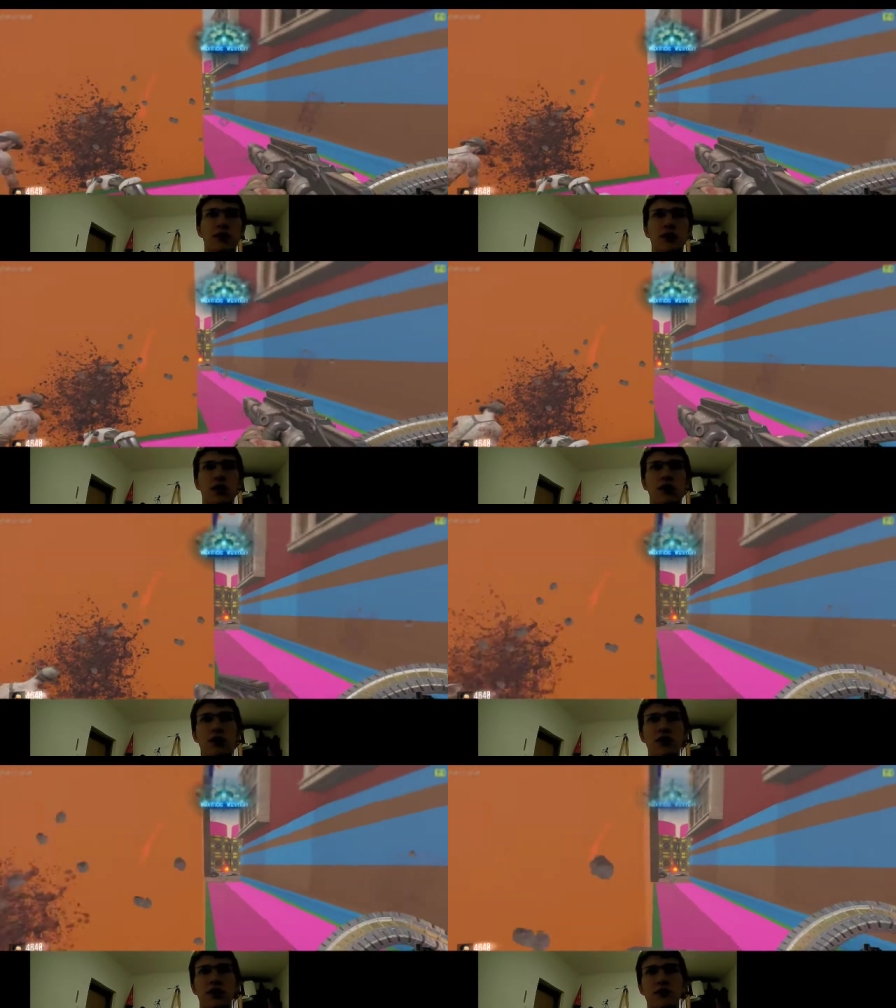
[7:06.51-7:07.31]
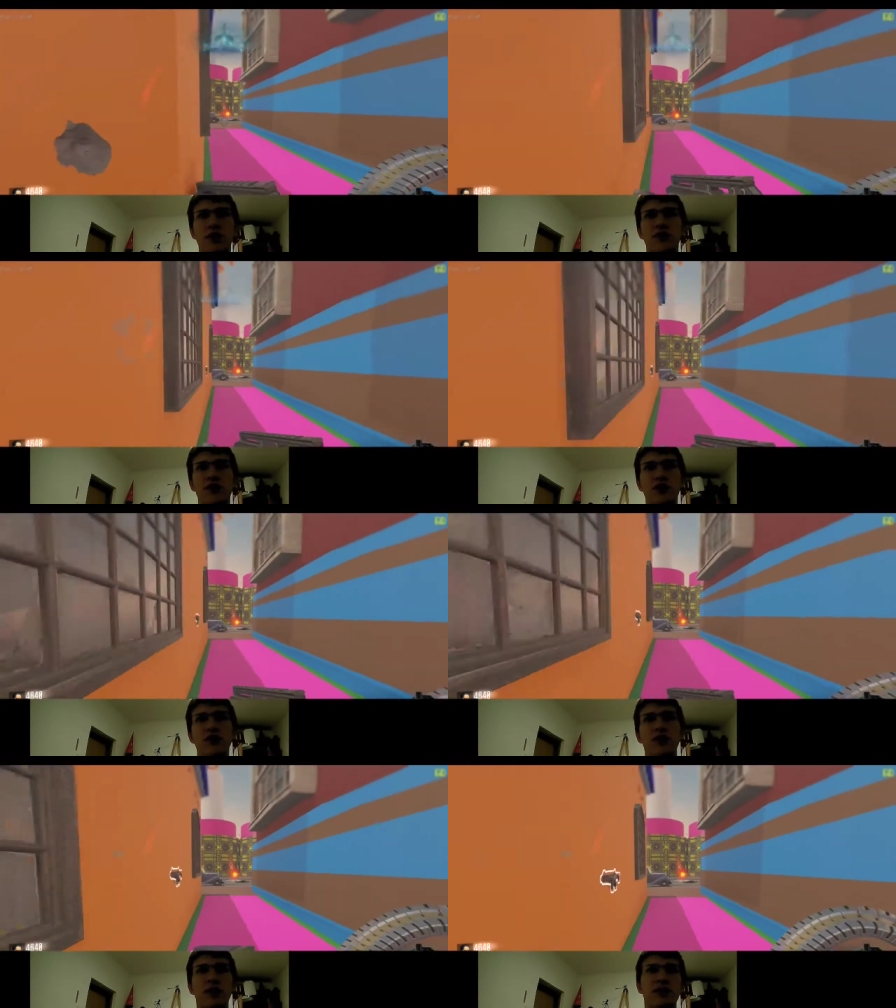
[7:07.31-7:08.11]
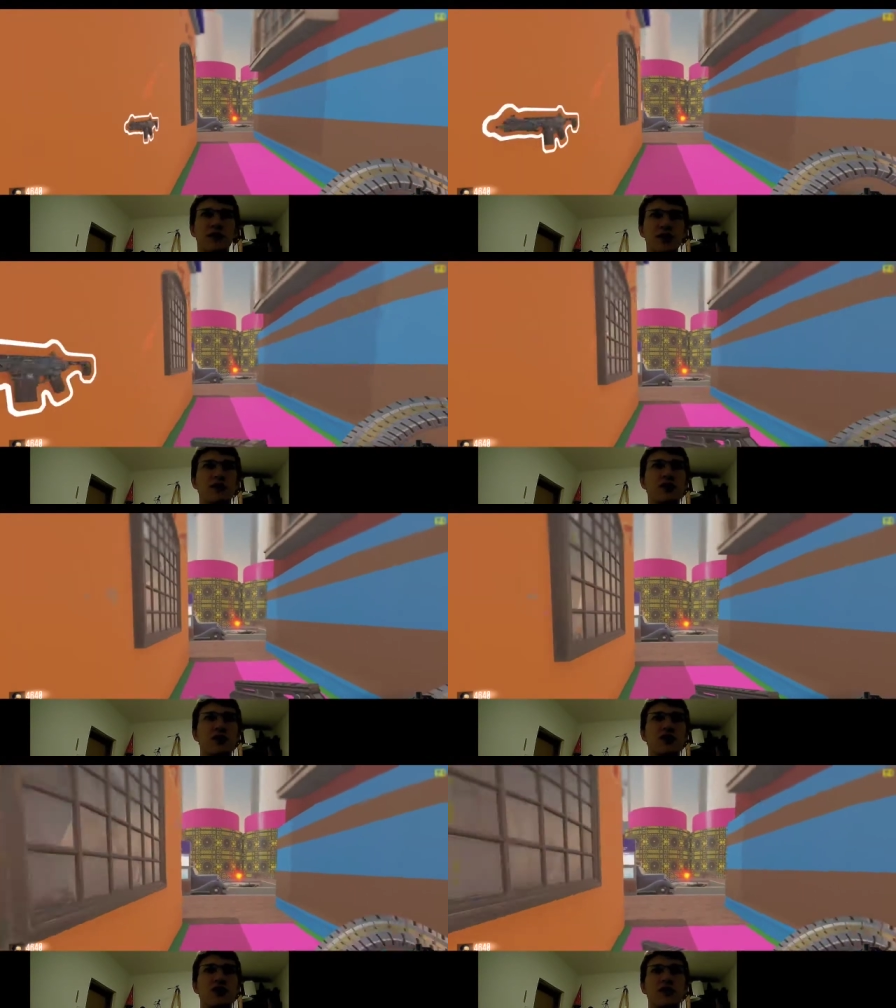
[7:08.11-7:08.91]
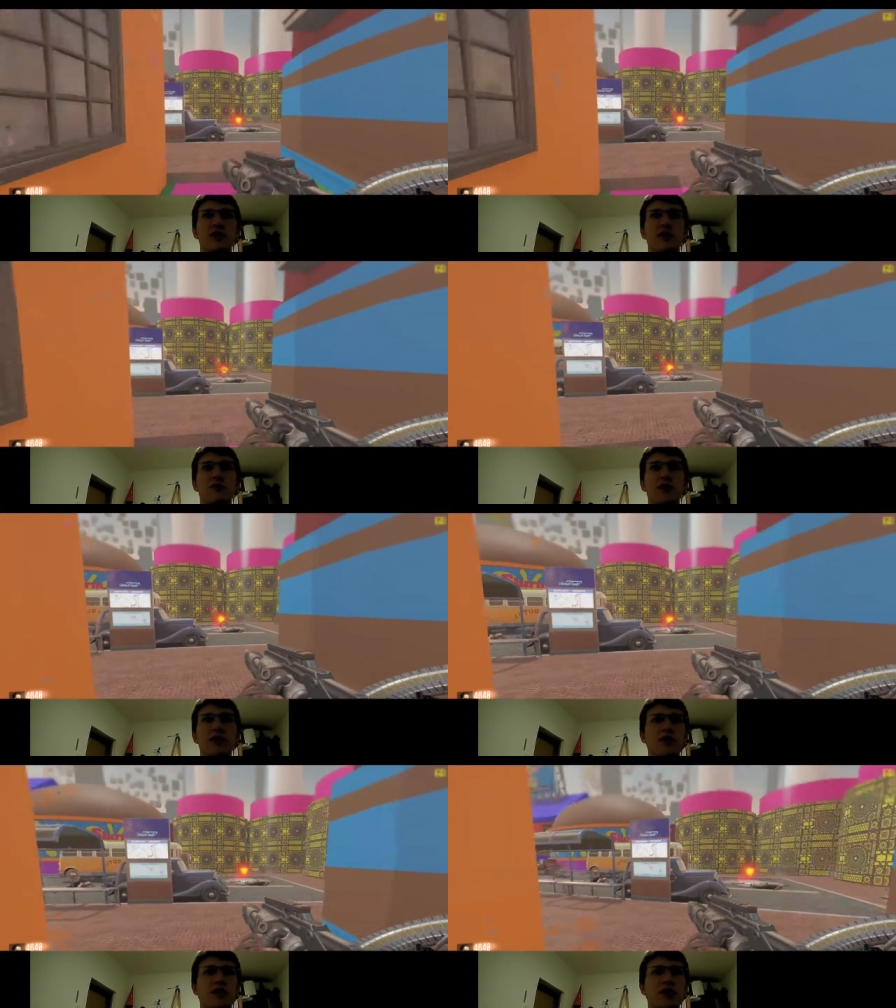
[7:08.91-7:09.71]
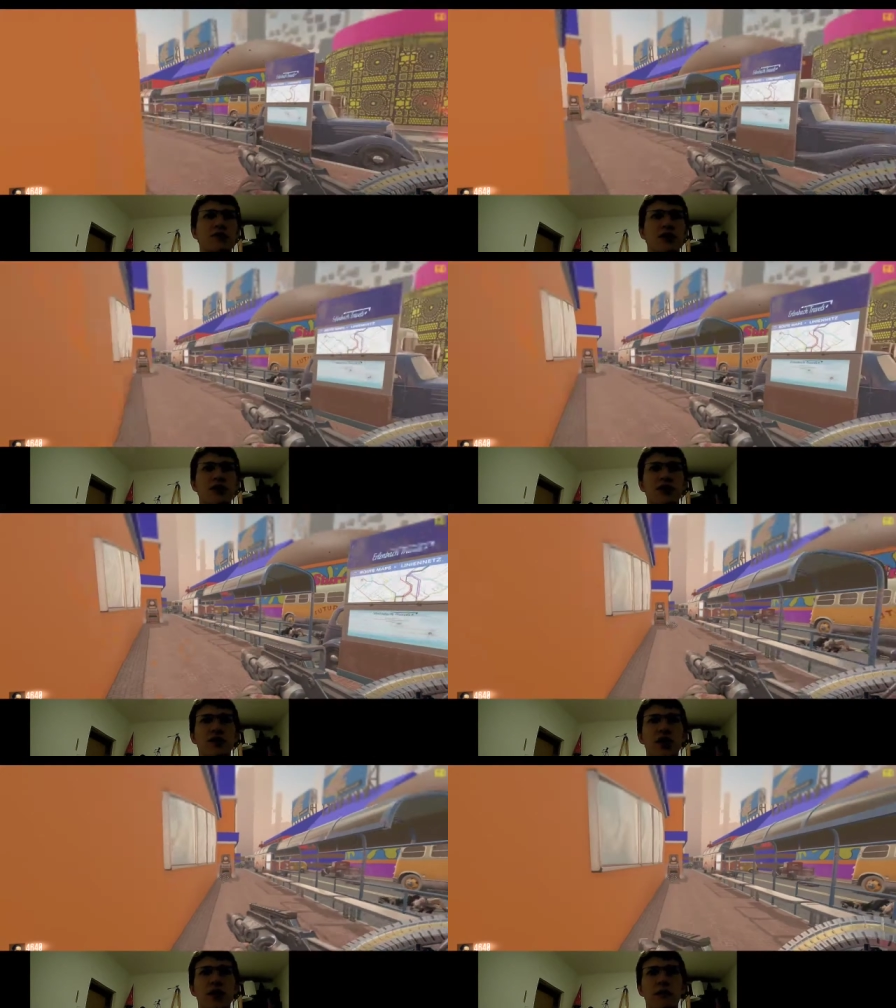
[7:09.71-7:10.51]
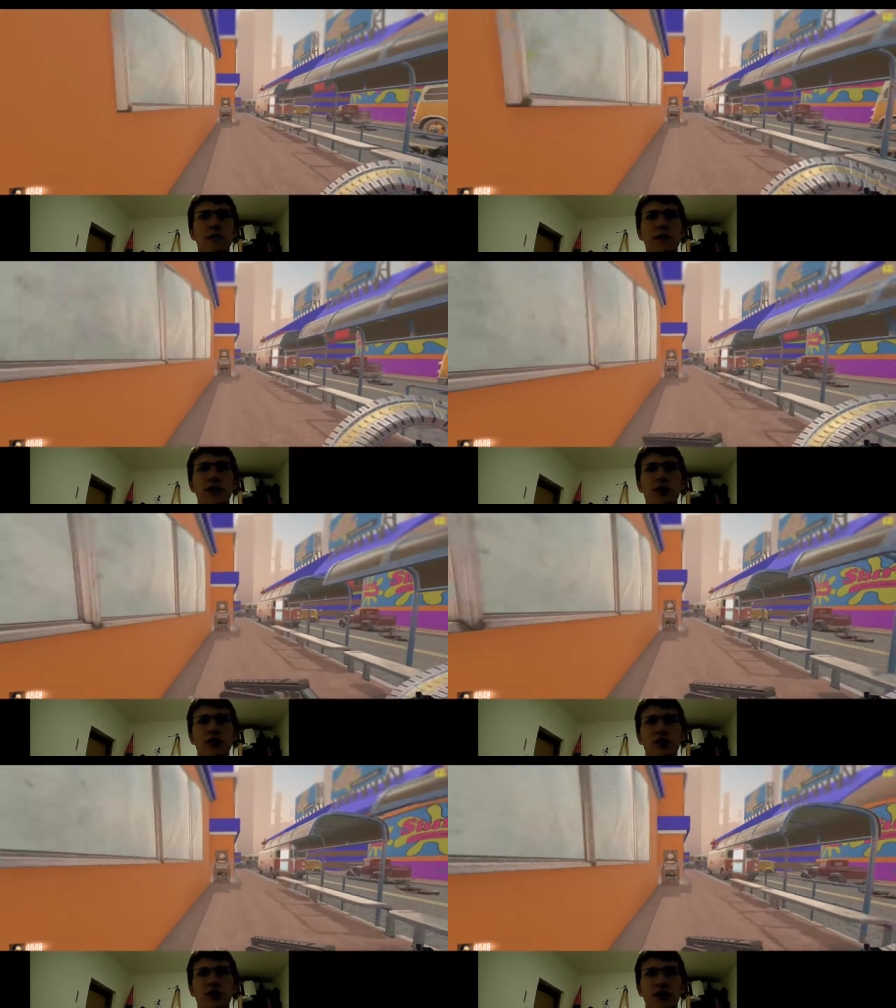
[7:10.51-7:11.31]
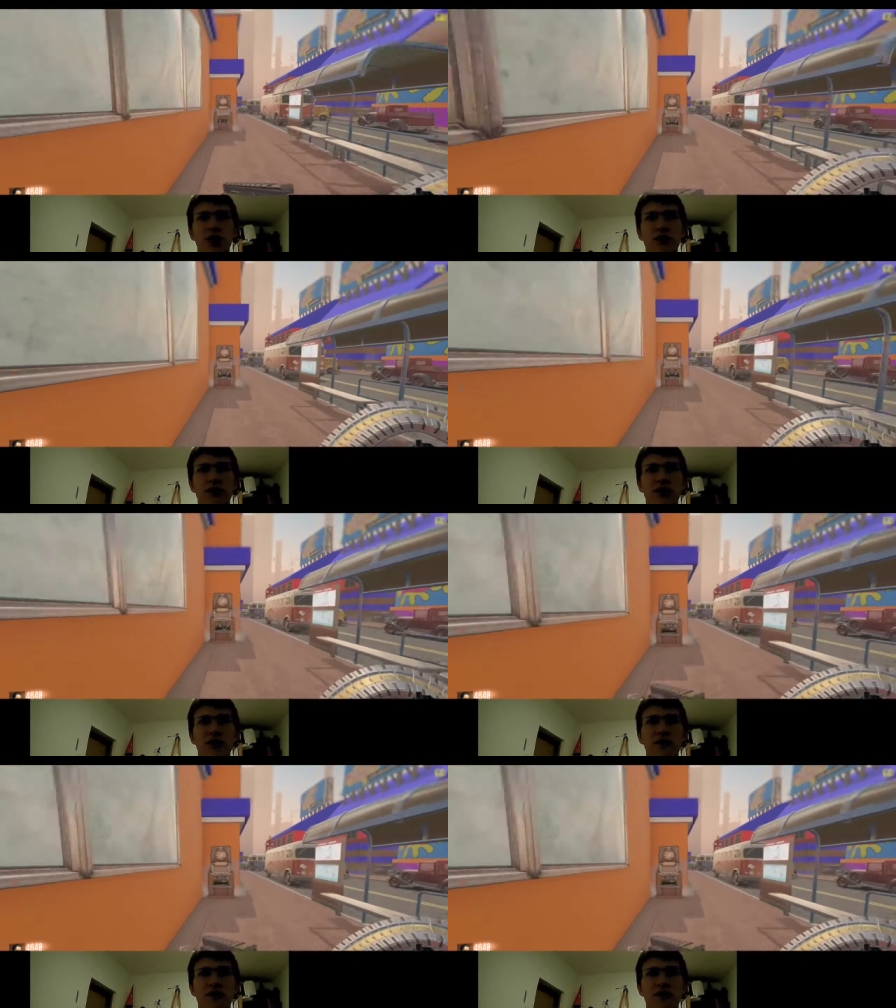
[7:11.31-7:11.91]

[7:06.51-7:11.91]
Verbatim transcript: They wanna. Oh, now the wave is over. Well, this was not uh, particularly perfect. Yeah, let's search for the double